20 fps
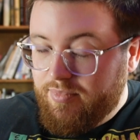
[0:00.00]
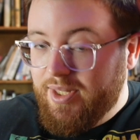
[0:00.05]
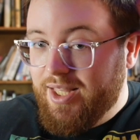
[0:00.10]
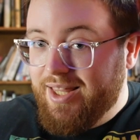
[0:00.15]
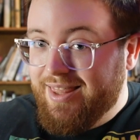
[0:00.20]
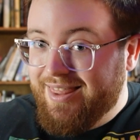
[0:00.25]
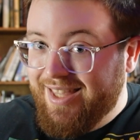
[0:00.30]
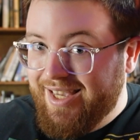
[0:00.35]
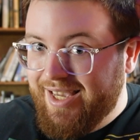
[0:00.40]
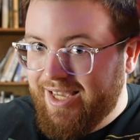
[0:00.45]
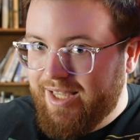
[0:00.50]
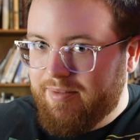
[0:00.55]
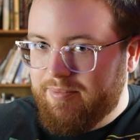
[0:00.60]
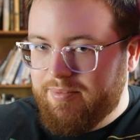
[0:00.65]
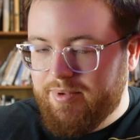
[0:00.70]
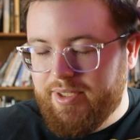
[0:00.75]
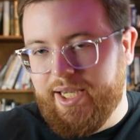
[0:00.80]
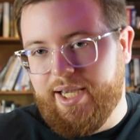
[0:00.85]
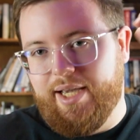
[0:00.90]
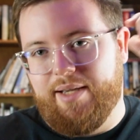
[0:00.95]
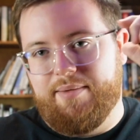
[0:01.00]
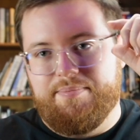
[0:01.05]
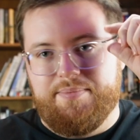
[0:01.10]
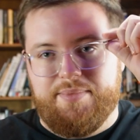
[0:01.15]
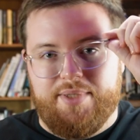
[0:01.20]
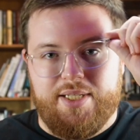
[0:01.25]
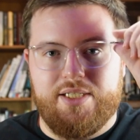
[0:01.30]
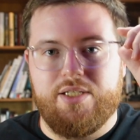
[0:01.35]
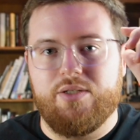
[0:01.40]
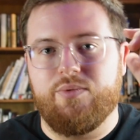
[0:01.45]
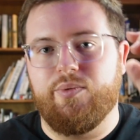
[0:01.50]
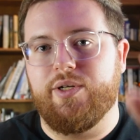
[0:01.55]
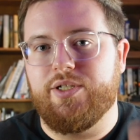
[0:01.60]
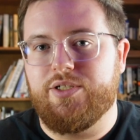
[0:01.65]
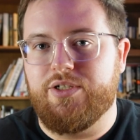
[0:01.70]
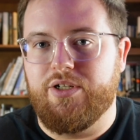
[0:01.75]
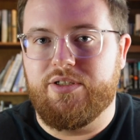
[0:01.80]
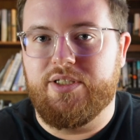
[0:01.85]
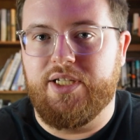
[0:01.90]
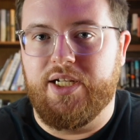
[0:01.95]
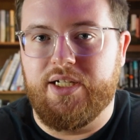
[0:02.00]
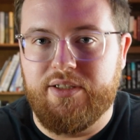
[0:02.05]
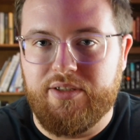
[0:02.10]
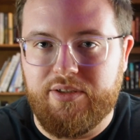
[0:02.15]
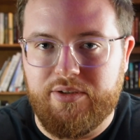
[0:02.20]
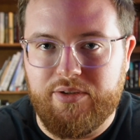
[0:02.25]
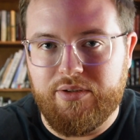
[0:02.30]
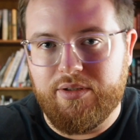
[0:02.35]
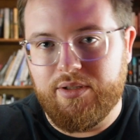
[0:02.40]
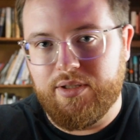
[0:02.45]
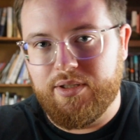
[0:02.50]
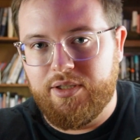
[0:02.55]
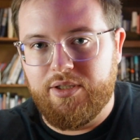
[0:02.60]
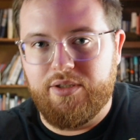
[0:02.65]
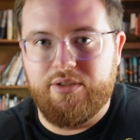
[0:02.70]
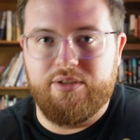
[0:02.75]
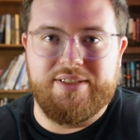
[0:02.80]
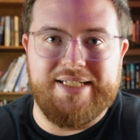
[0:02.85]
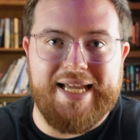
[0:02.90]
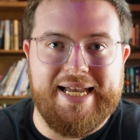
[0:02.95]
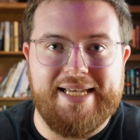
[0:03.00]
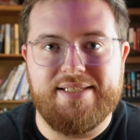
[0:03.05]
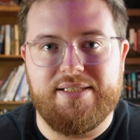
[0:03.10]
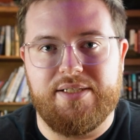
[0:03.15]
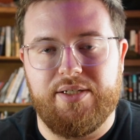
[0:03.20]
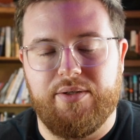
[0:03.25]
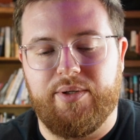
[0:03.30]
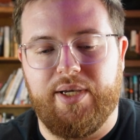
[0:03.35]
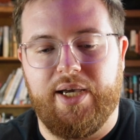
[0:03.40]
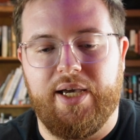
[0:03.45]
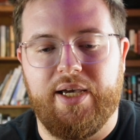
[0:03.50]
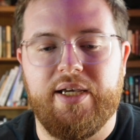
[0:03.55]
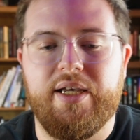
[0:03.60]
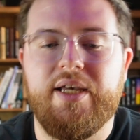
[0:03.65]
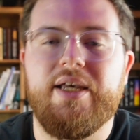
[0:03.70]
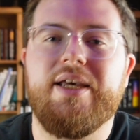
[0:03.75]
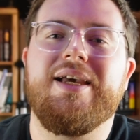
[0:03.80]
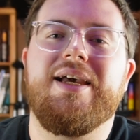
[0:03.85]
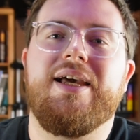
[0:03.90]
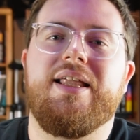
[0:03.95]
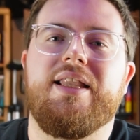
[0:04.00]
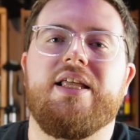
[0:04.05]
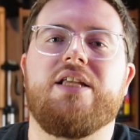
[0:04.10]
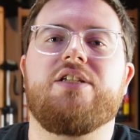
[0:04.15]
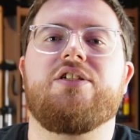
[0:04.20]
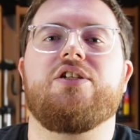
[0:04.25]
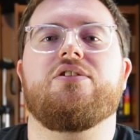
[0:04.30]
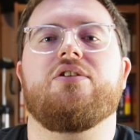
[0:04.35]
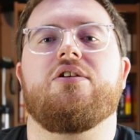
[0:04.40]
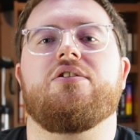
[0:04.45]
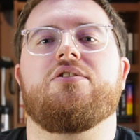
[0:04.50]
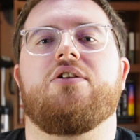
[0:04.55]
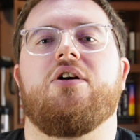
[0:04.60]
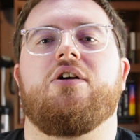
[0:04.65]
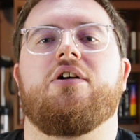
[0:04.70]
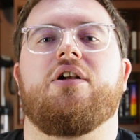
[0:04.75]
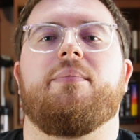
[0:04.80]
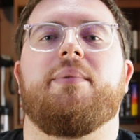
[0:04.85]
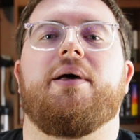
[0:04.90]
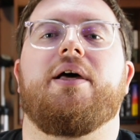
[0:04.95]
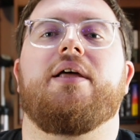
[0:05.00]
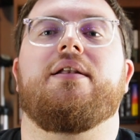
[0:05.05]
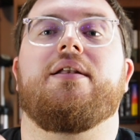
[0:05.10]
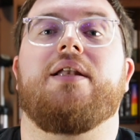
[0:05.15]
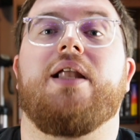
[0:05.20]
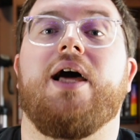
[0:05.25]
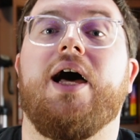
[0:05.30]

Then, okay, this is where it starts getting a little dicey, okay? Then she starts talking about